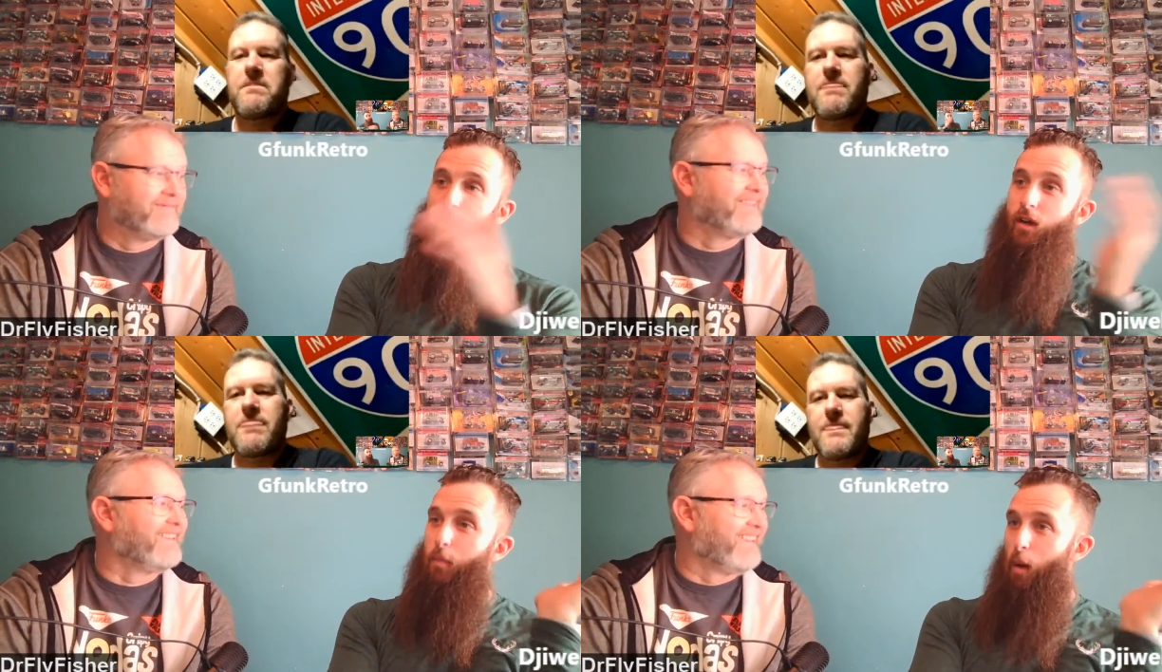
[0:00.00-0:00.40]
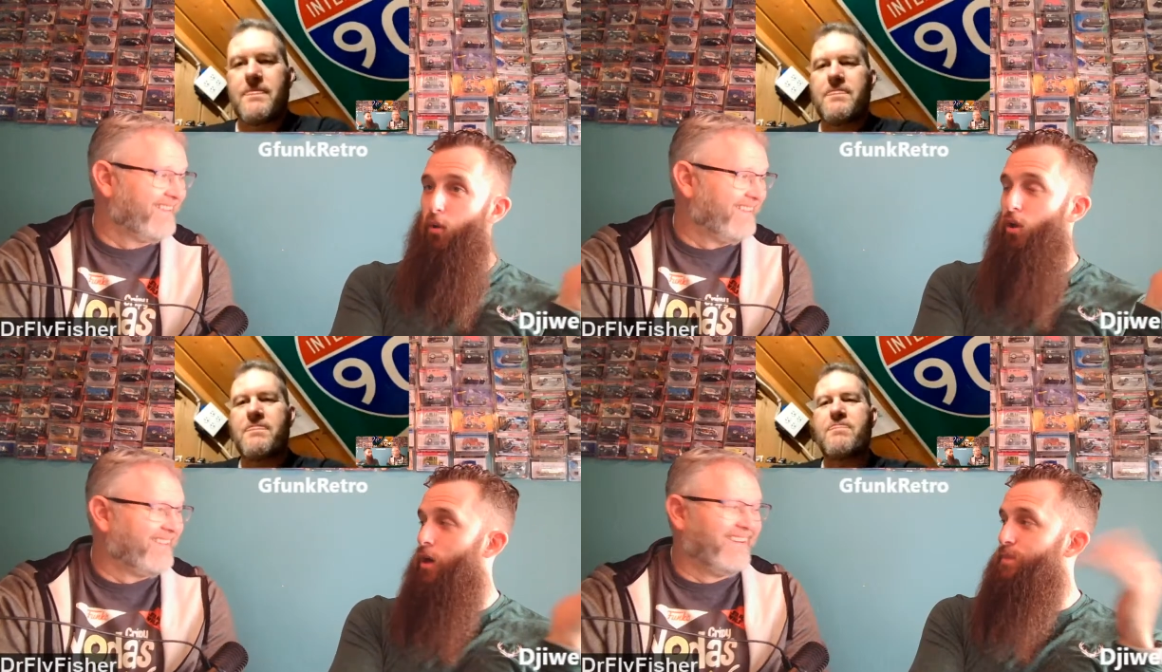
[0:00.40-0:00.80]
Speaker 1: and got my pull
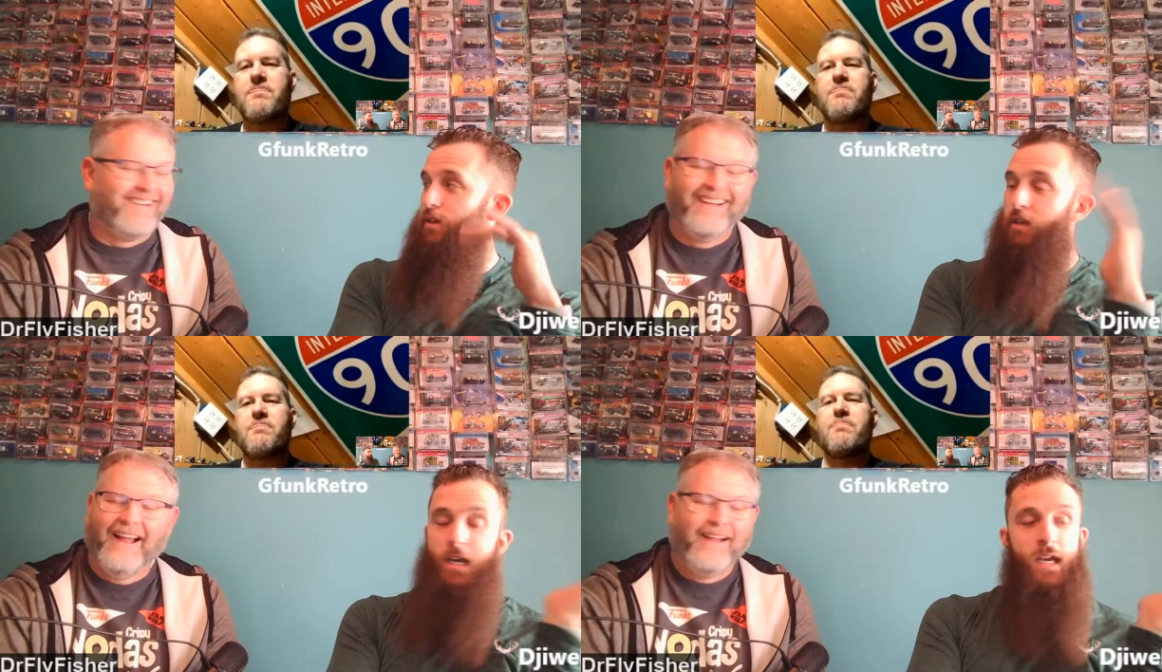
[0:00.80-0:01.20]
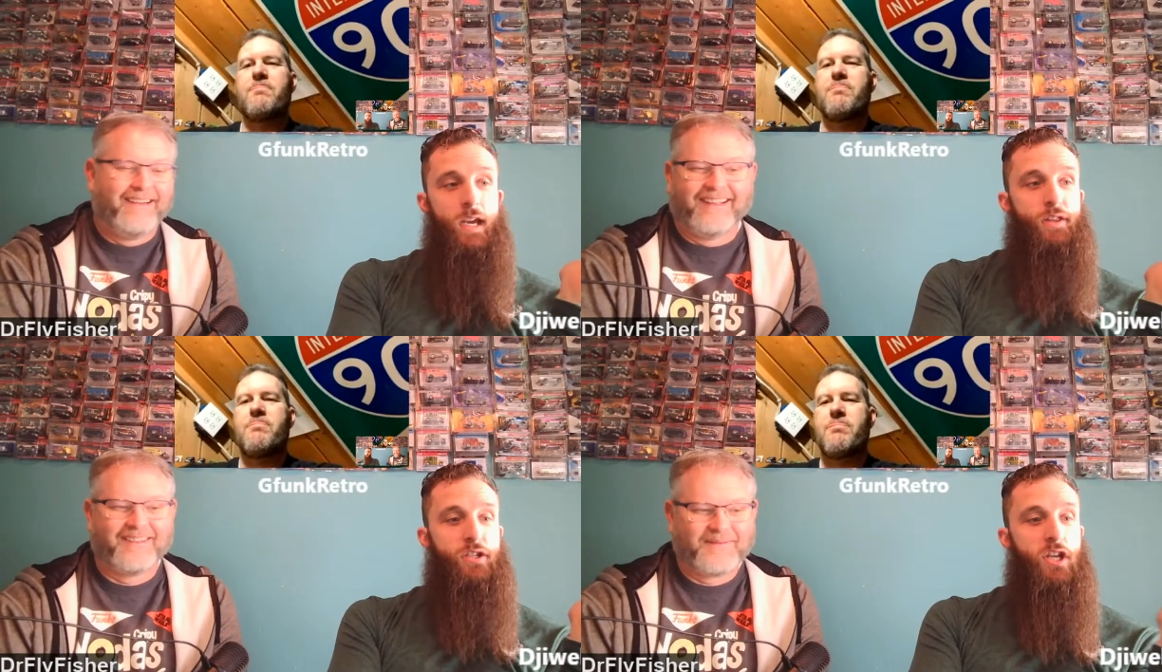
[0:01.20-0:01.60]
ups and hit the
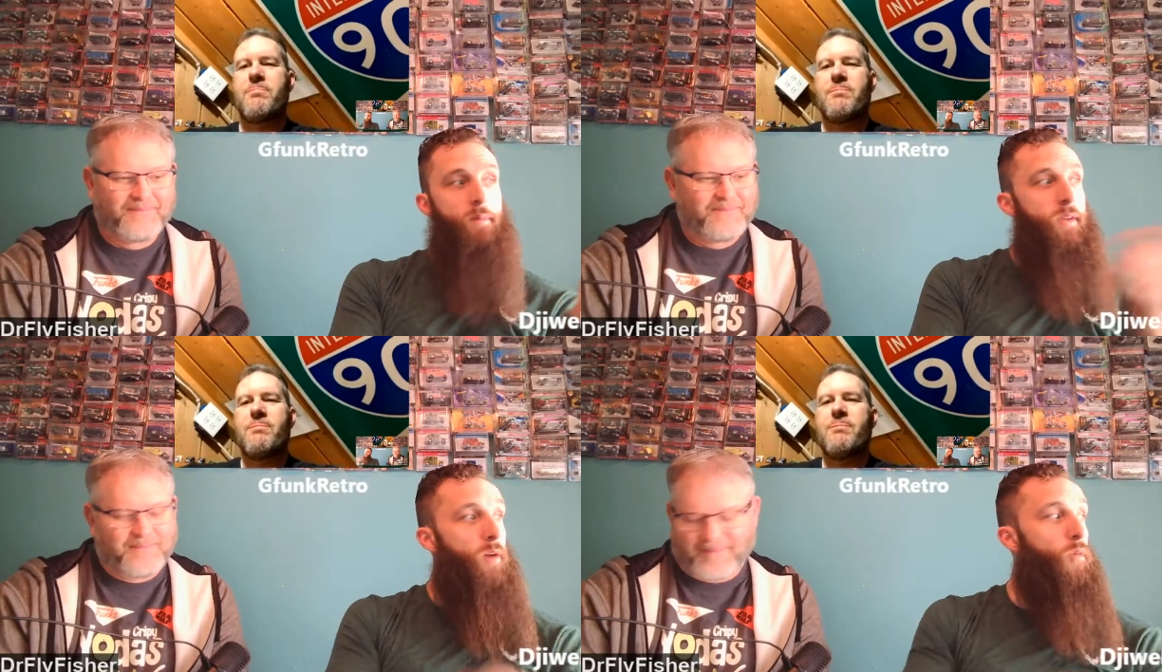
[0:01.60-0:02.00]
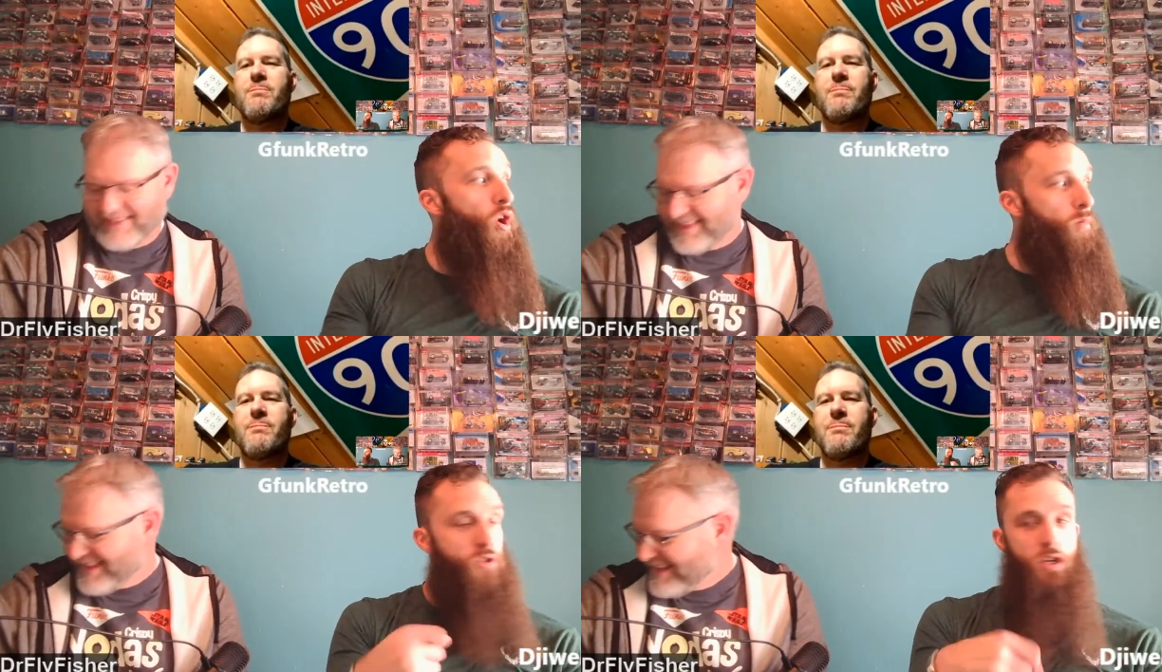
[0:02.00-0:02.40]
gym, come home,
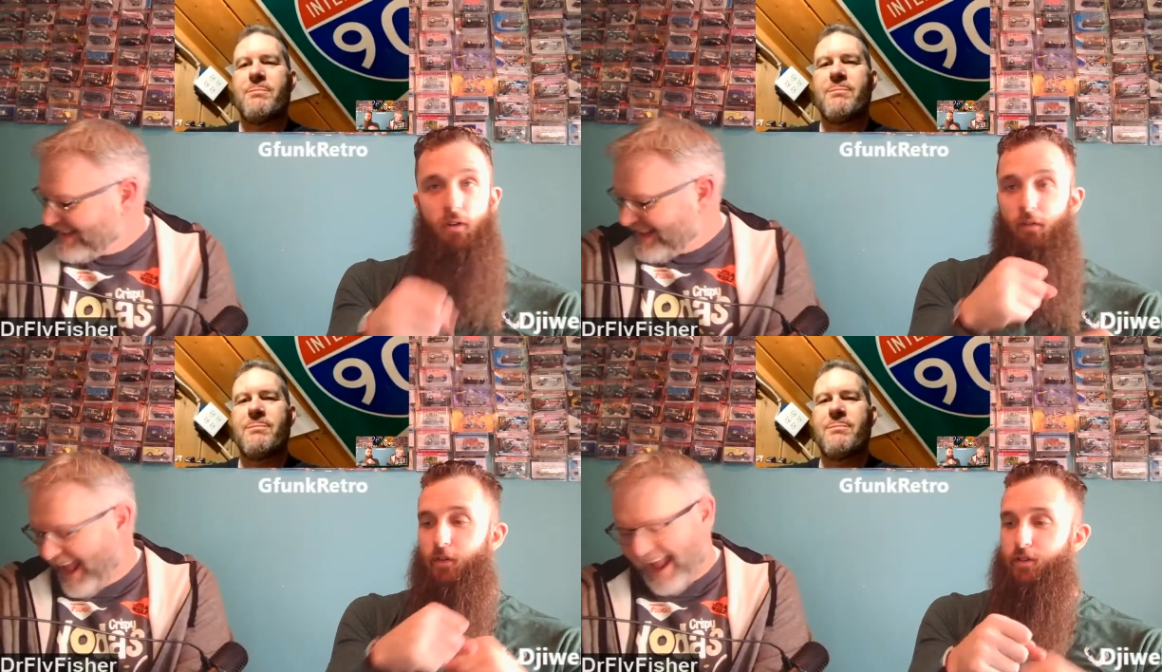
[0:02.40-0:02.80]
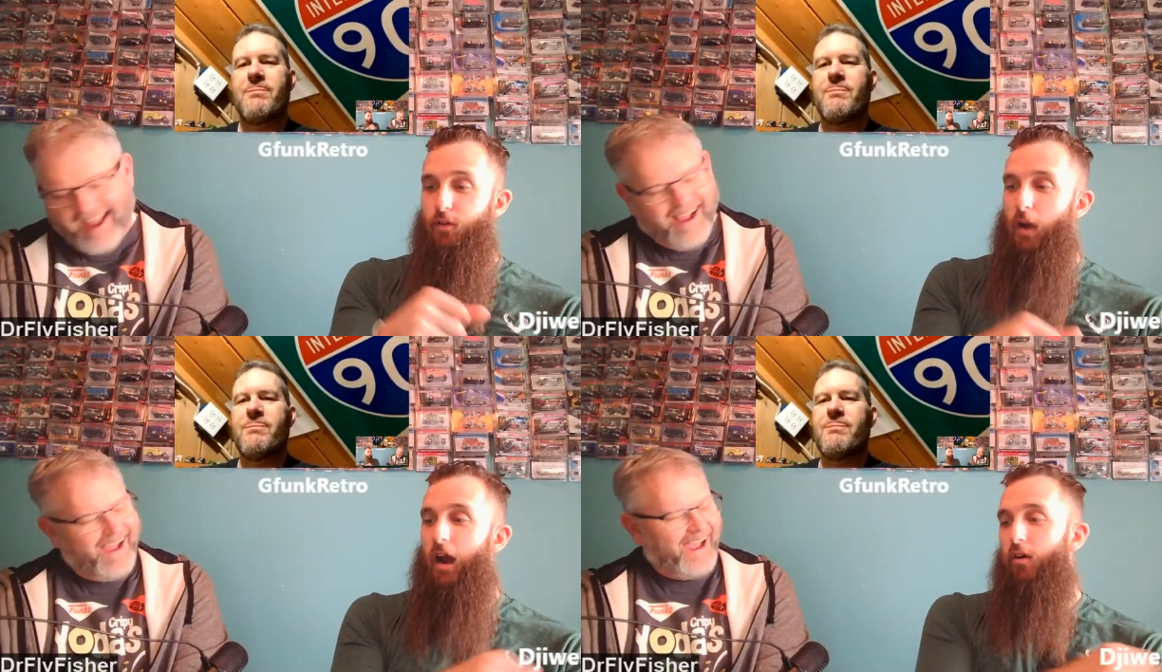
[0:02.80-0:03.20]
shovel for two
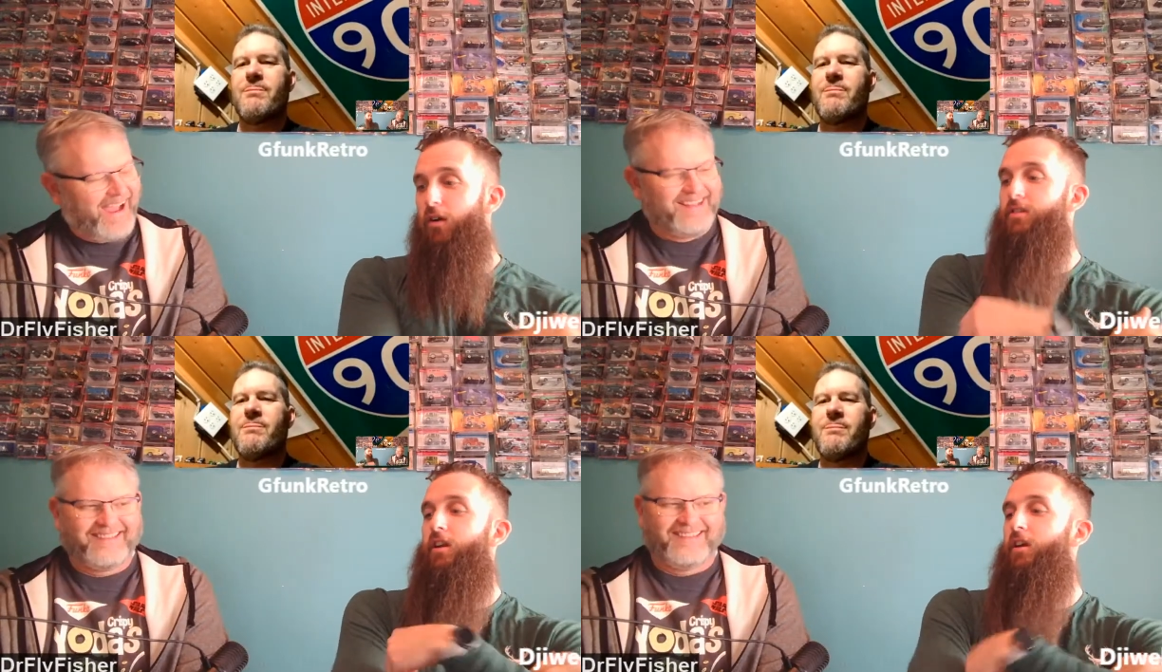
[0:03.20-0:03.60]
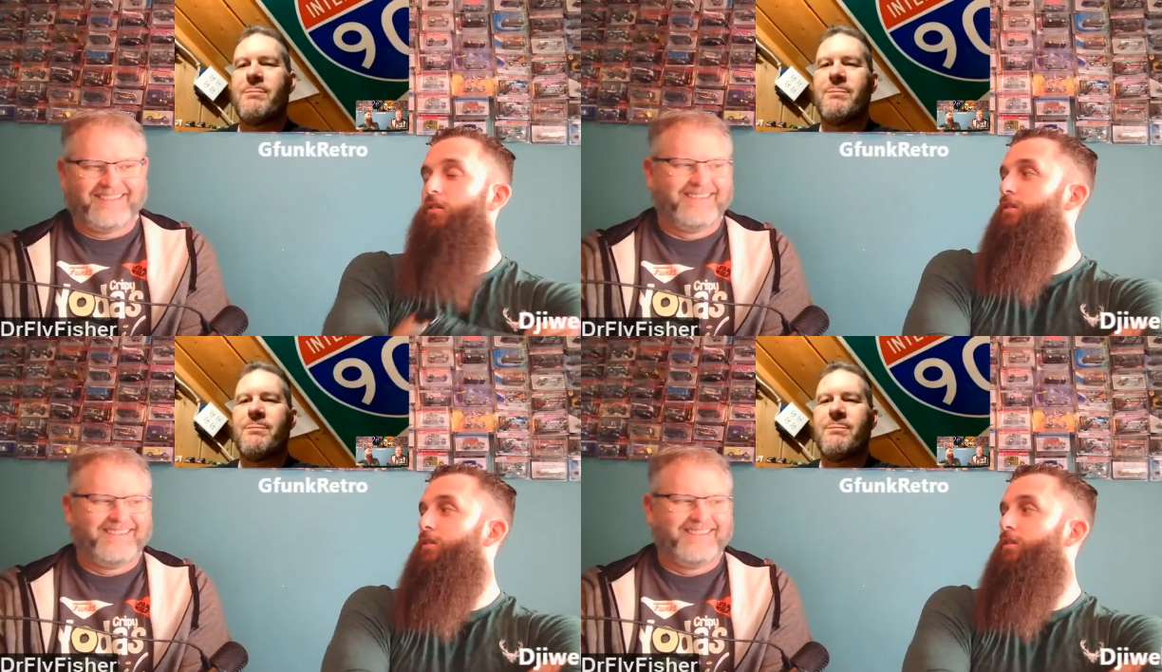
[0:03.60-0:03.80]
hours. You know.